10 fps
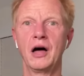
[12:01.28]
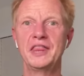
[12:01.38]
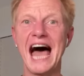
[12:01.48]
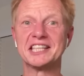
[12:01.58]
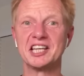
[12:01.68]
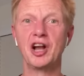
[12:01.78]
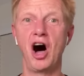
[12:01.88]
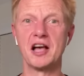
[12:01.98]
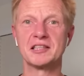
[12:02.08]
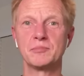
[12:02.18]
That's an
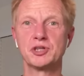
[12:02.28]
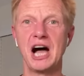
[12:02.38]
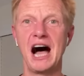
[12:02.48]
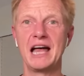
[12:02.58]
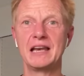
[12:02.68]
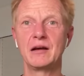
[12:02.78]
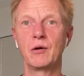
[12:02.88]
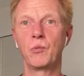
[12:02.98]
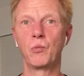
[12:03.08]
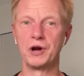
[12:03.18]
awesome shot.
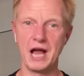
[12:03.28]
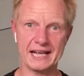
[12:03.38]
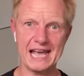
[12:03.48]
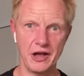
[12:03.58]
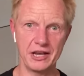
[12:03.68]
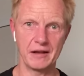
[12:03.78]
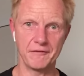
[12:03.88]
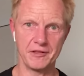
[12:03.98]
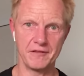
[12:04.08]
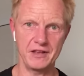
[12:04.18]
We're not counting
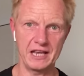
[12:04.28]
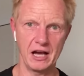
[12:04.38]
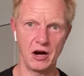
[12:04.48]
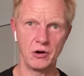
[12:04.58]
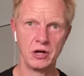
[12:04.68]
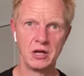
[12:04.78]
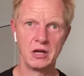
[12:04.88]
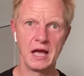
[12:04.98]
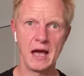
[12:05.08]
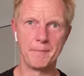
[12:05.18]
it for the video,
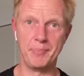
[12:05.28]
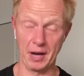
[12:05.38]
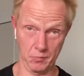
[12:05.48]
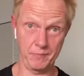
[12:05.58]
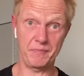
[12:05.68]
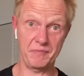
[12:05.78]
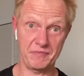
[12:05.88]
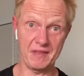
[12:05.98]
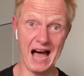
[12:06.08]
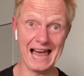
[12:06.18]
but
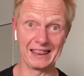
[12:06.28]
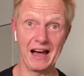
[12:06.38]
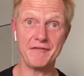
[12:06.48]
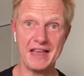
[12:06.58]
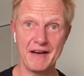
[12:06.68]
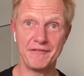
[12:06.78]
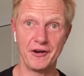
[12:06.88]
I love that